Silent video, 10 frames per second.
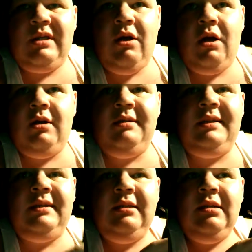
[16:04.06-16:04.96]

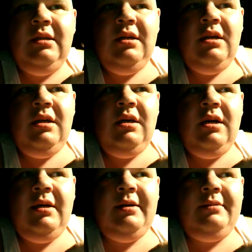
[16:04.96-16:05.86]
cards.
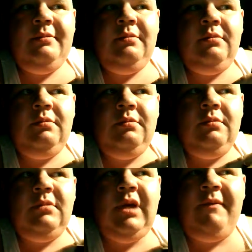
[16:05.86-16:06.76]

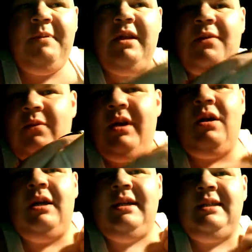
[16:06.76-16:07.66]
I've been in 3
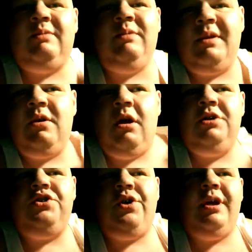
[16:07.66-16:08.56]
contests with
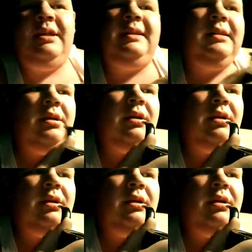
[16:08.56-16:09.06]
card drawings,